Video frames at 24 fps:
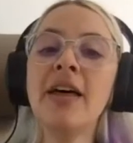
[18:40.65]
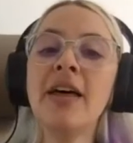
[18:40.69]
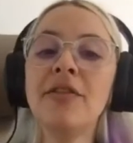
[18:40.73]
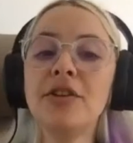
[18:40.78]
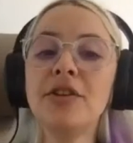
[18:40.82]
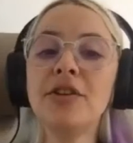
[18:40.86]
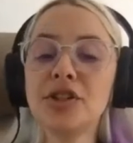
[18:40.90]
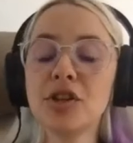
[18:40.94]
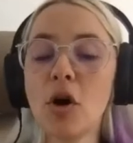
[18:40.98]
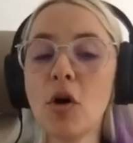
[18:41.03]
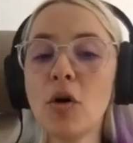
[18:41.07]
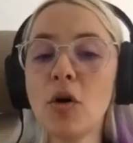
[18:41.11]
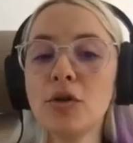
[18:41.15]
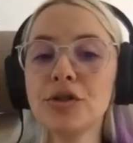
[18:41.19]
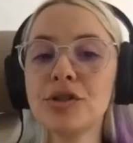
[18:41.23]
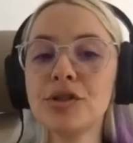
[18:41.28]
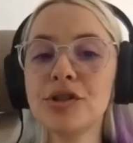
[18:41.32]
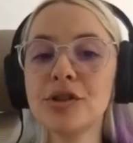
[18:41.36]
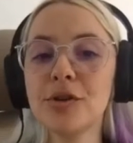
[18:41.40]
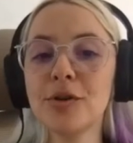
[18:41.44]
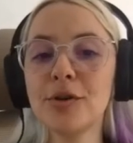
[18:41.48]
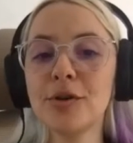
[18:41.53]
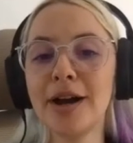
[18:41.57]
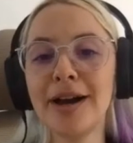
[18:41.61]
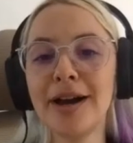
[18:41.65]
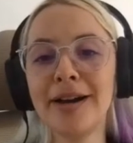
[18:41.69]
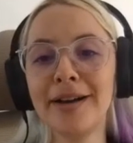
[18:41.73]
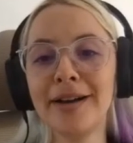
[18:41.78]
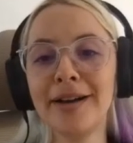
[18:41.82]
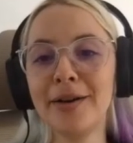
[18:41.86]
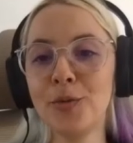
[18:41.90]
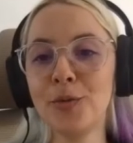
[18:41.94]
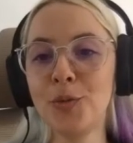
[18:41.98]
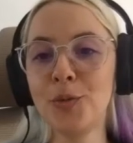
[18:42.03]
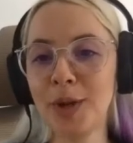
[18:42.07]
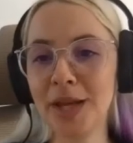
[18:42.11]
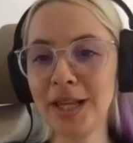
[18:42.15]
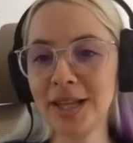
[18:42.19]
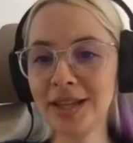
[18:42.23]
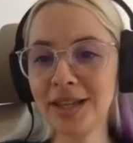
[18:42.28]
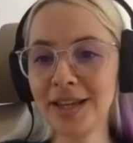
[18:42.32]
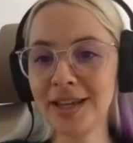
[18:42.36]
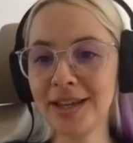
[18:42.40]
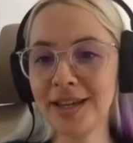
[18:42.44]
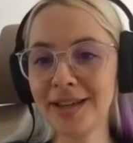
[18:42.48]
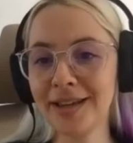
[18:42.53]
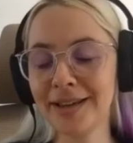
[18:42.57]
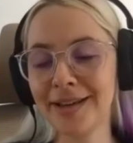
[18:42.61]
There's also a, a
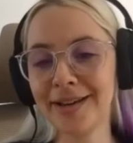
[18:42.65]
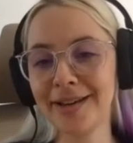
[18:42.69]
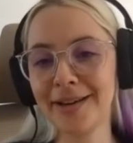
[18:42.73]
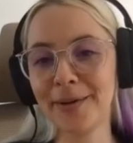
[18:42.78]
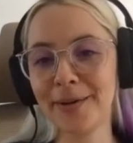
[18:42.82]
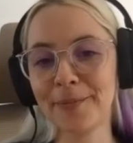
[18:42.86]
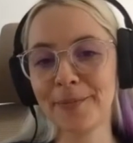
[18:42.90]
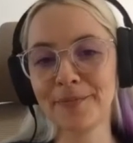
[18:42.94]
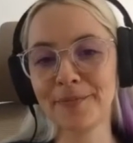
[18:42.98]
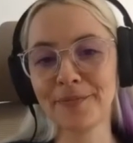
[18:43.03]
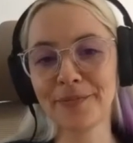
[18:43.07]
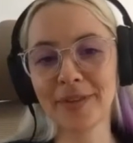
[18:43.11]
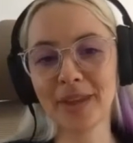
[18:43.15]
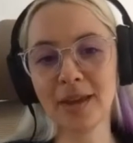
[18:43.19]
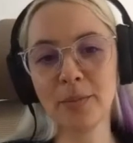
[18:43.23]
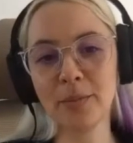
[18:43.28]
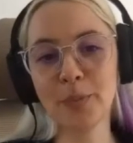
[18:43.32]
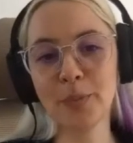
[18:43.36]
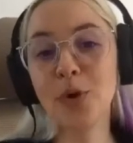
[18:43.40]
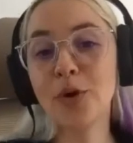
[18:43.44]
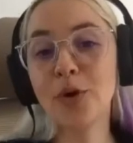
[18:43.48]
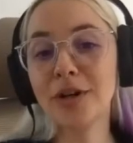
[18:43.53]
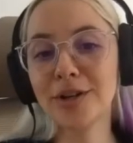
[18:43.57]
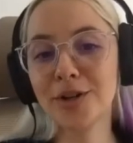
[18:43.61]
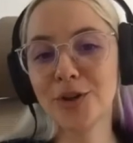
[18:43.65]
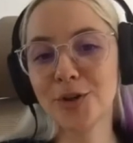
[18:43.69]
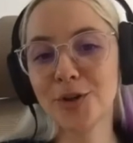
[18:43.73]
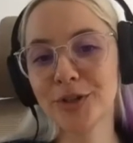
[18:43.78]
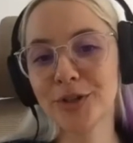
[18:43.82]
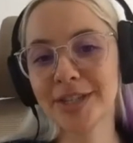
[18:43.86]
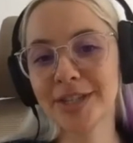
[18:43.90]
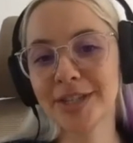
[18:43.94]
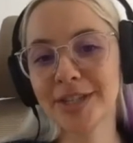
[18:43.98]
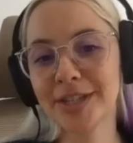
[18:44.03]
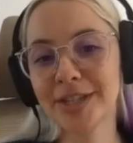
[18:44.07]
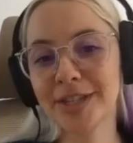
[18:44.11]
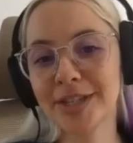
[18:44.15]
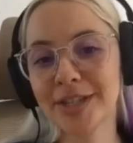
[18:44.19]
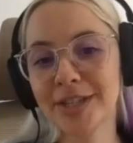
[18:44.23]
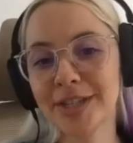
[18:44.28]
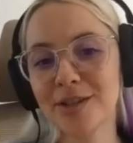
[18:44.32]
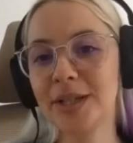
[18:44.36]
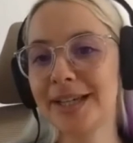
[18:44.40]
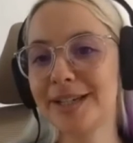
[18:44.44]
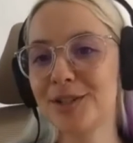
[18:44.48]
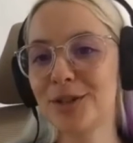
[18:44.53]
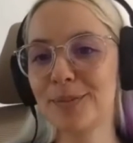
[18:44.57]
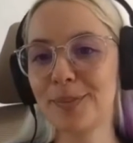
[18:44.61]
really um, important use
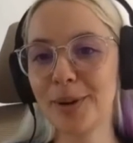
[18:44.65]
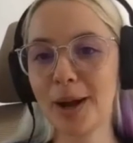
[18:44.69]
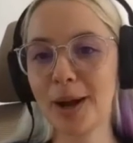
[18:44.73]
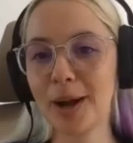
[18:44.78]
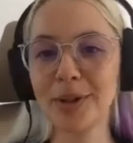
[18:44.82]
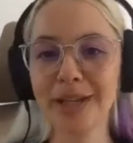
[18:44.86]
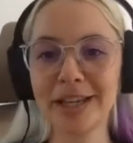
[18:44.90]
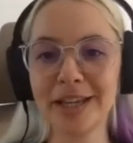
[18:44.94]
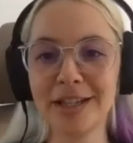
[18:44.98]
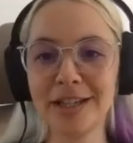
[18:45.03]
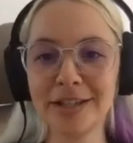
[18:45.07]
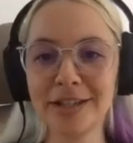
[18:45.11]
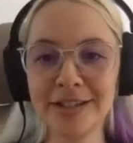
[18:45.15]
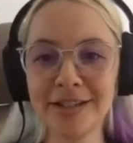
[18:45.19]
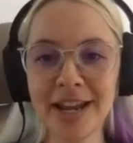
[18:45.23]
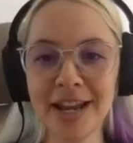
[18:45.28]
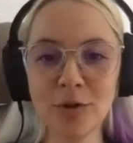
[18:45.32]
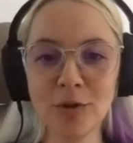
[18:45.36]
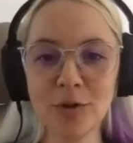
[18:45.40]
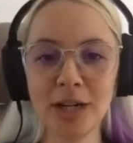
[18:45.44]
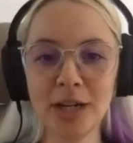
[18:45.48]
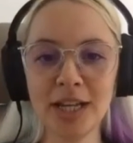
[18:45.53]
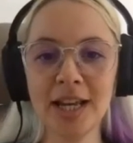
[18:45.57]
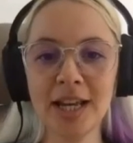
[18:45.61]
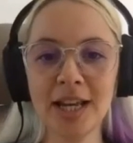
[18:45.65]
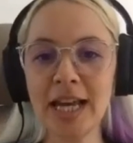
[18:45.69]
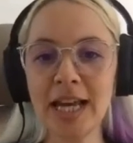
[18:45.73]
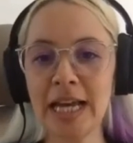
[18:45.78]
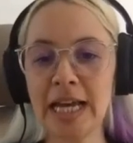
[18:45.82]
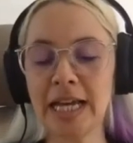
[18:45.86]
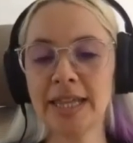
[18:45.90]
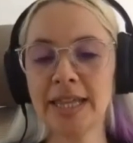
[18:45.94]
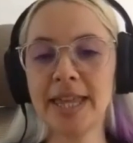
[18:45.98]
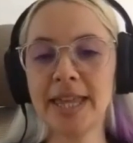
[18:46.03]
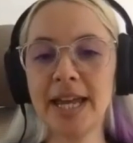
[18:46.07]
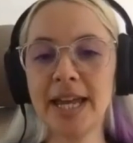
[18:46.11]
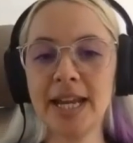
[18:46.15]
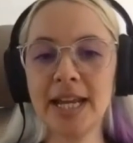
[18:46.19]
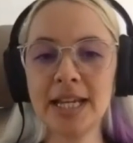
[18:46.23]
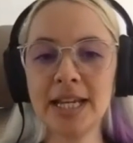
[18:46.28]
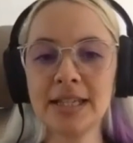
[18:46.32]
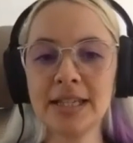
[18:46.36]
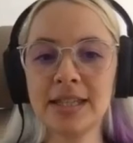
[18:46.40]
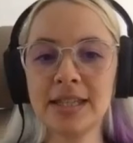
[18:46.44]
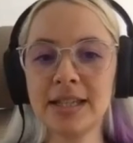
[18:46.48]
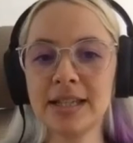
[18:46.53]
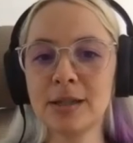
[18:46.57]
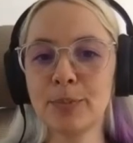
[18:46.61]
case related to public integrity
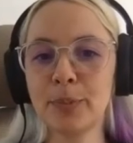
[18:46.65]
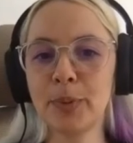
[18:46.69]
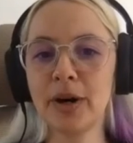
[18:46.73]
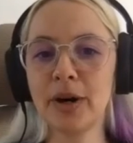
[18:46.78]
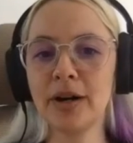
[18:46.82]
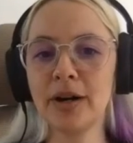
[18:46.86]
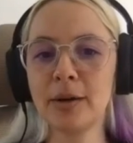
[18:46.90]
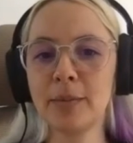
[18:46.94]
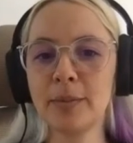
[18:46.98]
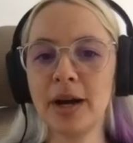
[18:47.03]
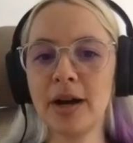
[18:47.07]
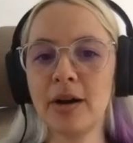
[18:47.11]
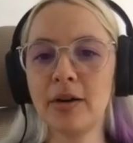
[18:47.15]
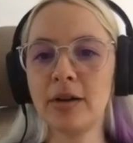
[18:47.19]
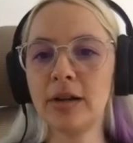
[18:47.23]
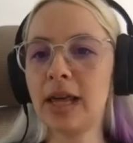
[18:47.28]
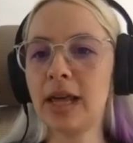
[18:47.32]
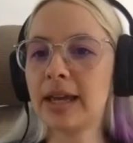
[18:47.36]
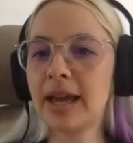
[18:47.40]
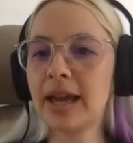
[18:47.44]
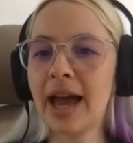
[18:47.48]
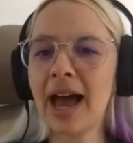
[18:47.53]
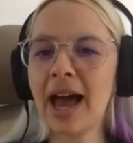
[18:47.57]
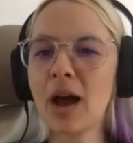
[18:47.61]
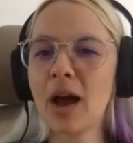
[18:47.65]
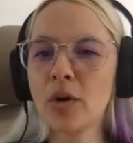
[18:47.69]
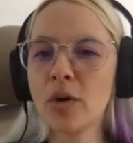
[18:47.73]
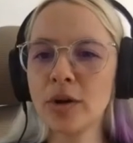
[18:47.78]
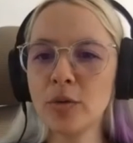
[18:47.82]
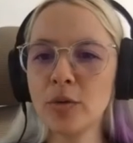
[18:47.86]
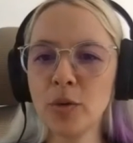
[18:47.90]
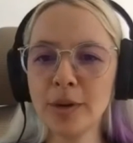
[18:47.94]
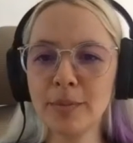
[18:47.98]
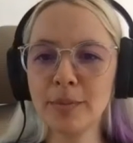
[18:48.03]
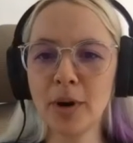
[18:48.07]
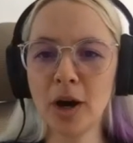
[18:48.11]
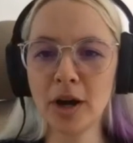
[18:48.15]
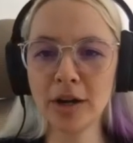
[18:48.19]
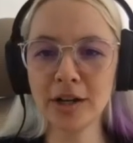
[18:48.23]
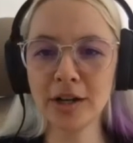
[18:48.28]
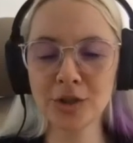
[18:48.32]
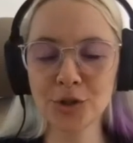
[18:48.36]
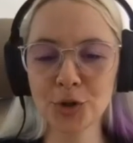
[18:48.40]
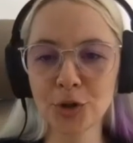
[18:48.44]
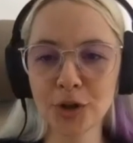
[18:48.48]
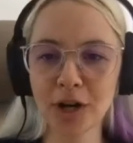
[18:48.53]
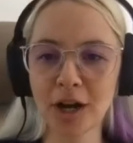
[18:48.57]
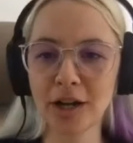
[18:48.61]
that is this part about like how can we
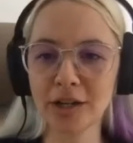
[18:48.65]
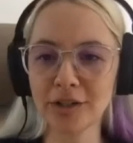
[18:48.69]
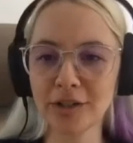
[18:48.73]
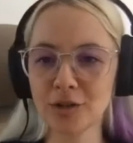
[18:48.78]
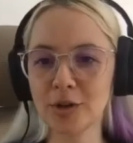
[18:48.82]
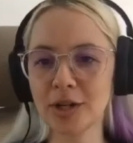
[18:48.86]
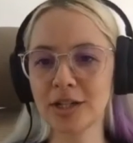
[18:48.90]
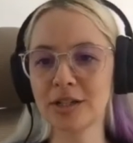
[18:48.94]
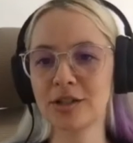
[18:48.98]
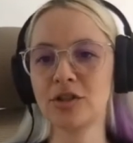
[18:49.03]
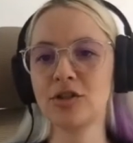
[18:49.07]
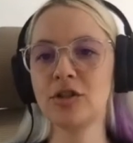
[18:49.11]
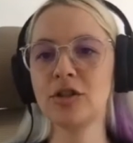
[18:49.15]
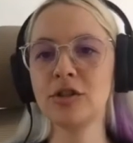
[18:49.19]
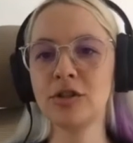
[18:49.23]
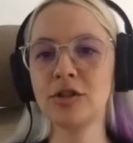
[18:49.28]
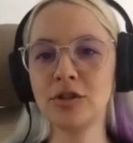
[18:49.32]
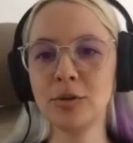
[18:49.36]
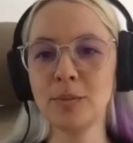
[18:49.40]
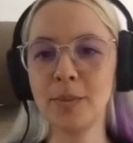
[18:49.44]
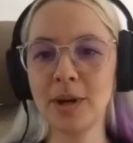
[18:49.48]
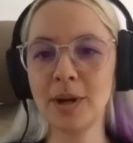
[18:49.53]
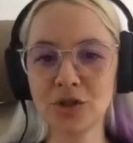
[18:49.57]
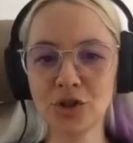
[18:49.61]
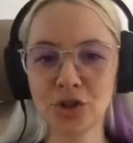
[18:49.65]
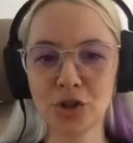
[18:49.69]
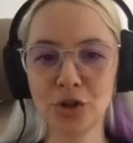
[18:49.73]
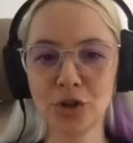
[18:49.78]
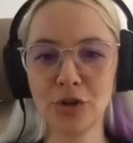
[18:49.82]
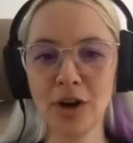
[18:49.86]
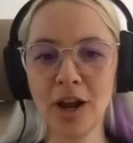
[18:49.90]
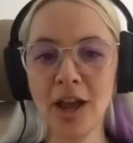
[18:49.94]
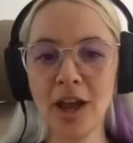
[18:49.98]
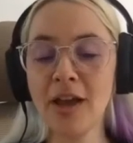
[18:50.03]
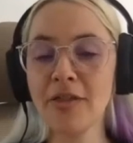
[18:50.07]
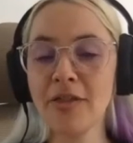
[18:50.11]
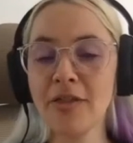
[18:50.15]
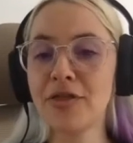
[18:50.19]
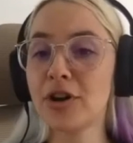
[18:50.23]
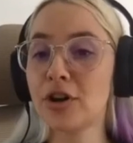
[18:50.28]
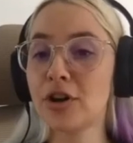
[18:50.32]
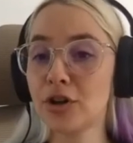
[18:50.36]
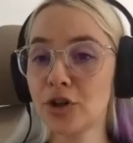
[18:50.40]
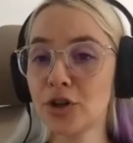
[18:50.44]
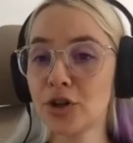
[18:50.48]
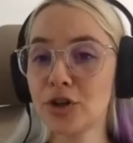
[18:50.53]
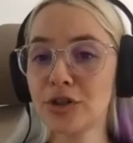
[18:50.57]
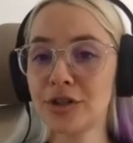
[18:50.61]
monitor contracts just to make sure that
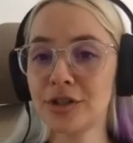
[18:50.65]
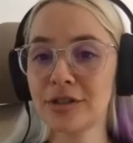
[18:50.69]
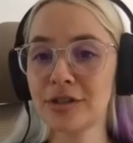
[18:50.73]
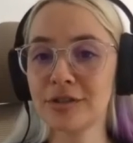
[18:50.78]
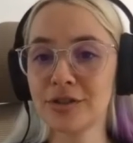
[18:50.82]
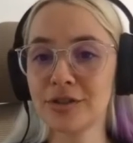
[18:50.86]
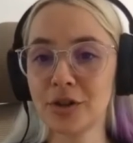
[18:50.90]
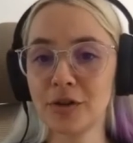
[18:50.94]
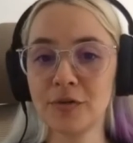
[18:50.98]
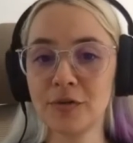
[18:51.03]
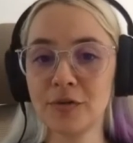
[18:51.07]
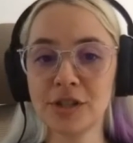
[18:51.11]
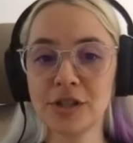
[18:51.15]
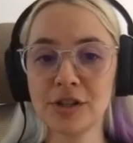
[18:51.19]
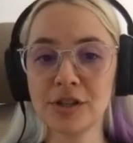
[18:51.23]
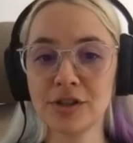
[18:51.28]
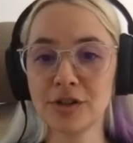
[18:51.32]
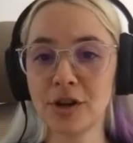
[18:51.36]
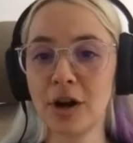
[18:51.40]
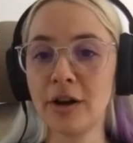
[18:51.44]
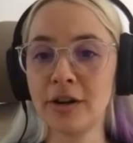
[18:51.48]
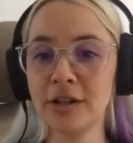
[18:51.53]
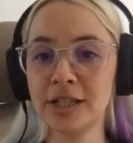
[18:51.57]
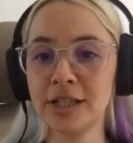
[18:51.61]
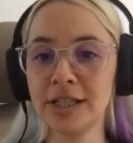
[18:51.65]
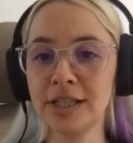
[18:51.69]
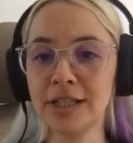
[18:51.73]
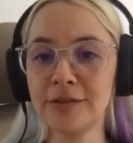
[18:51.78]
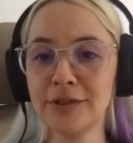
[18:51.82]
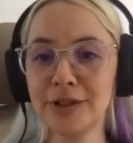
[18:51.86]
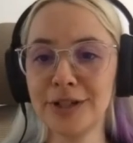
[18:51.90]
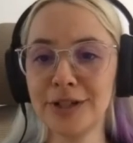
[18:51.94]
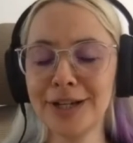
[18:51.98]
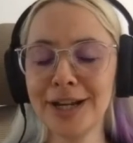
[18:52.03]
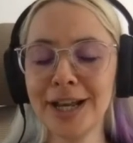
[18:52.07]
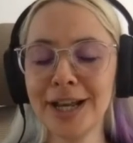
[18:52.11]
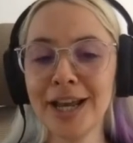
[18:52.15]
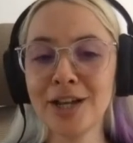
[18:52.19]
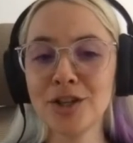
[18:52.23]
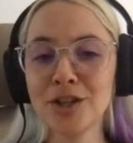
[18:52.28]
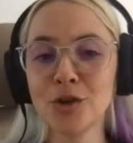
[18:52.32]
our goods and services are delivered.